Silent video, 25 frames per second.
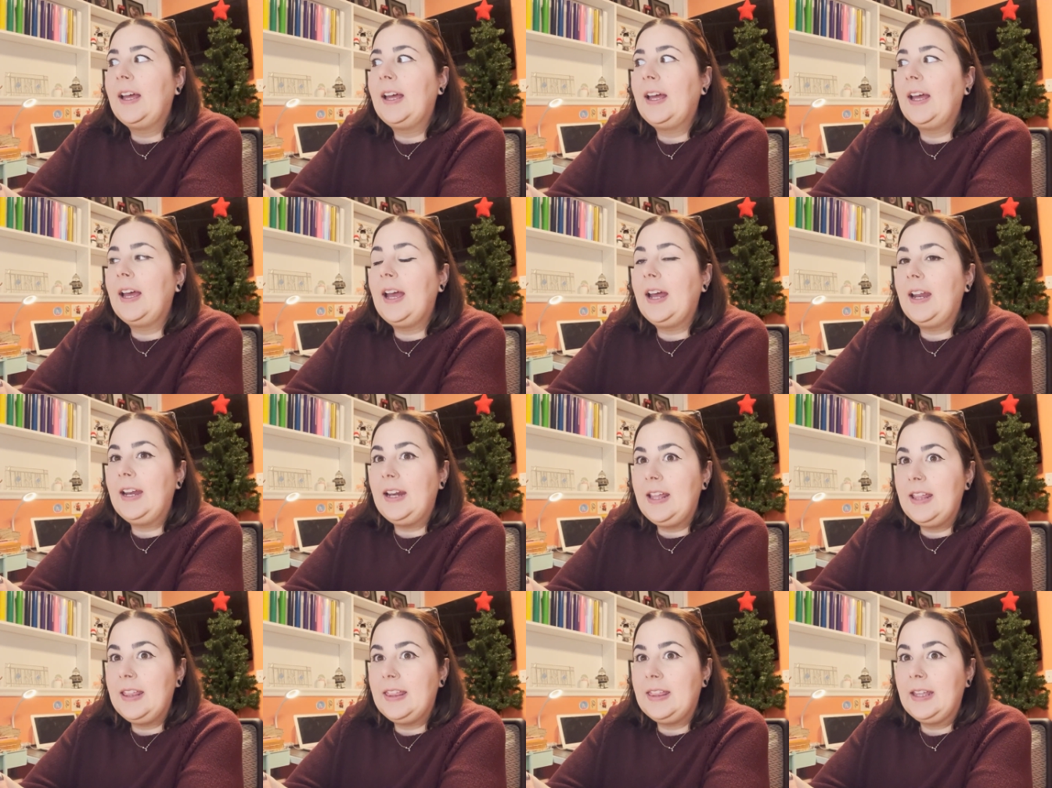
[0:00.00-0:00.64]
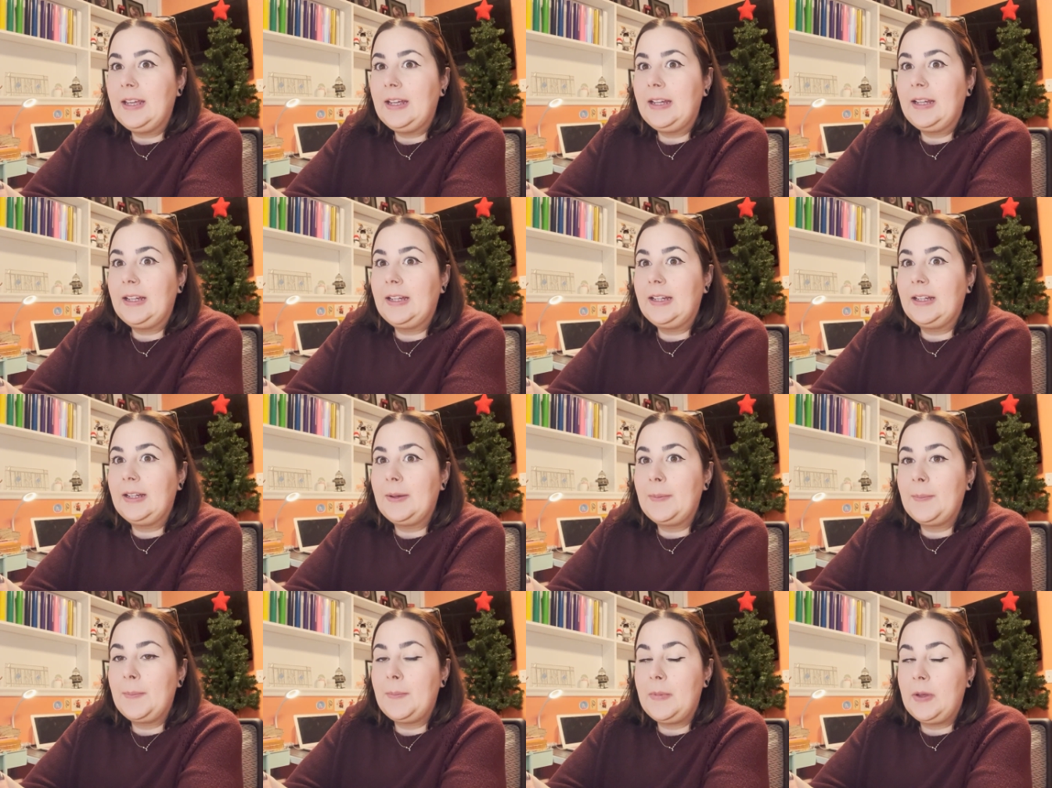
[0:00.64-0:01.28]

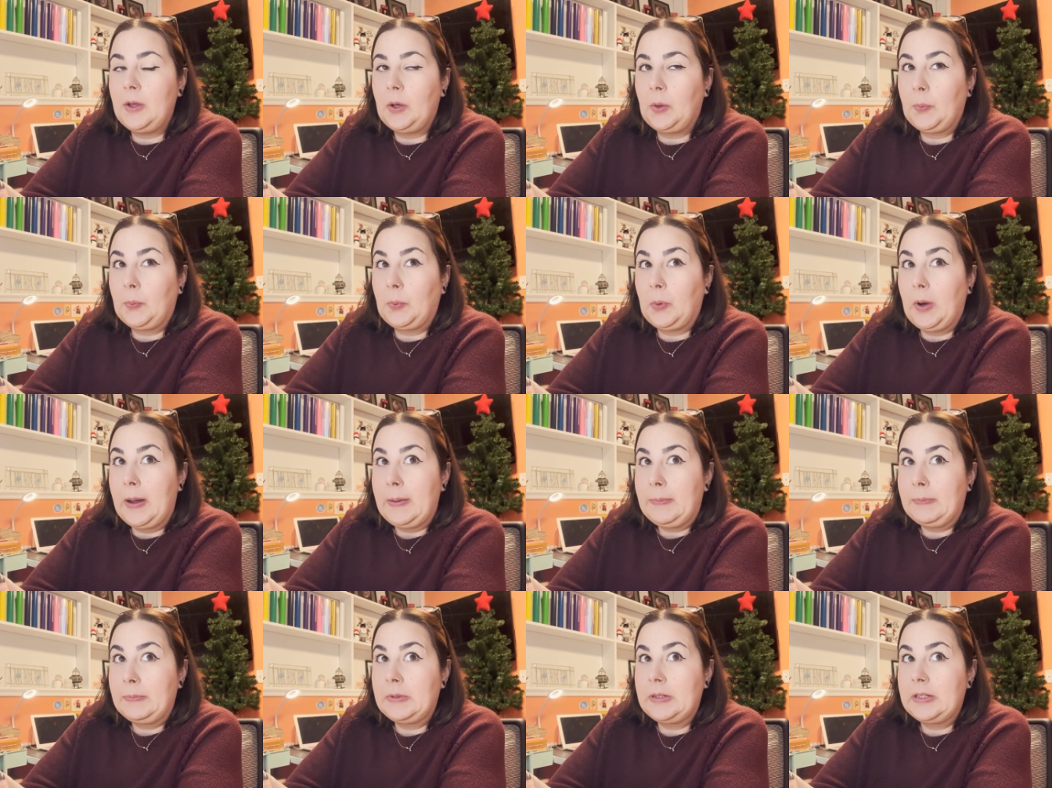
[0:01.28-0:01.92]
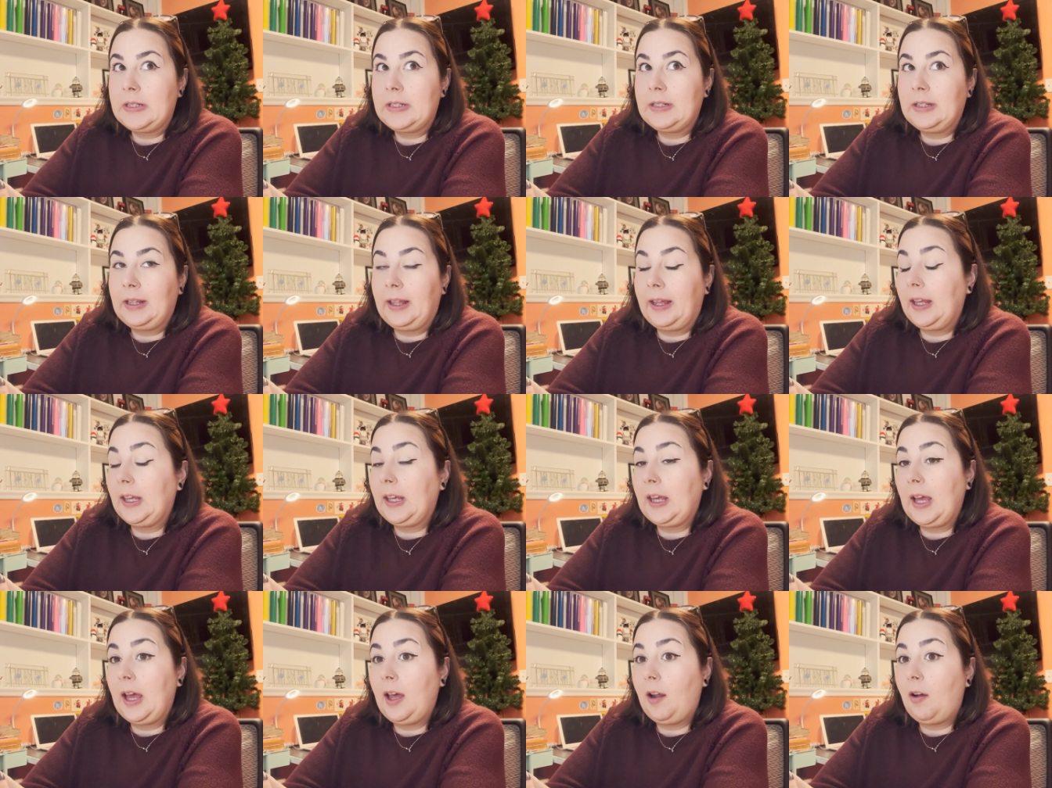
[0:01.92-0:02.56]
anything meal prepped,
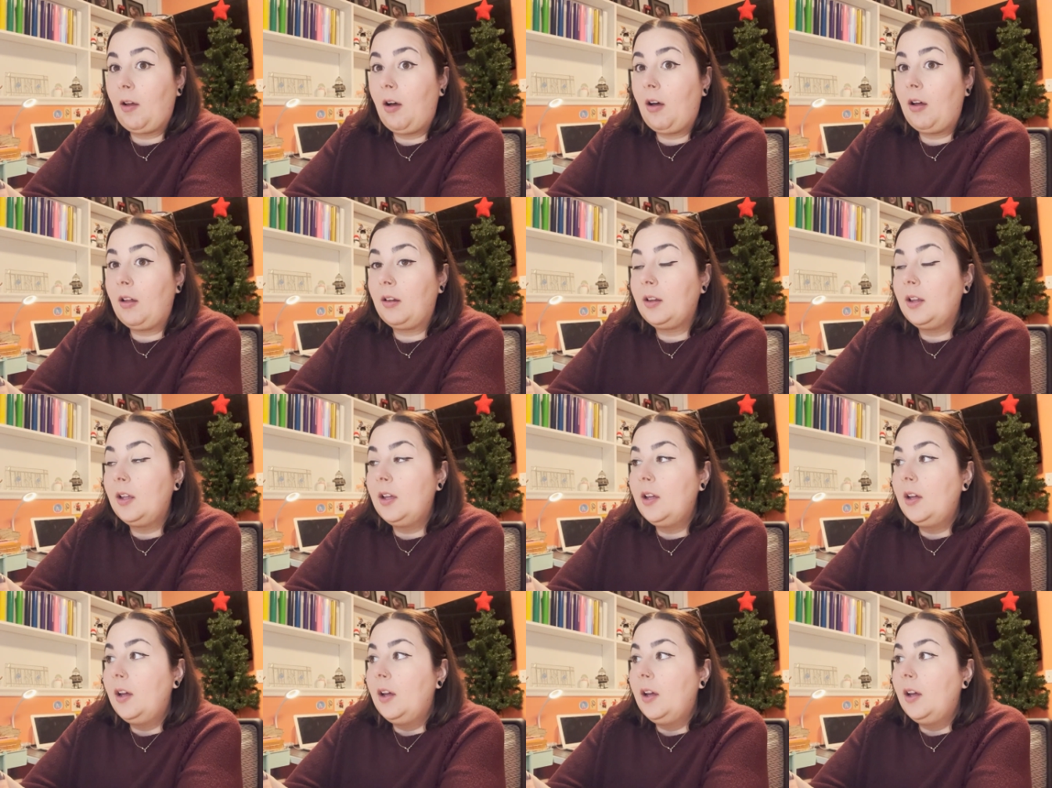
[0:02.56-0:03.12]
like at all.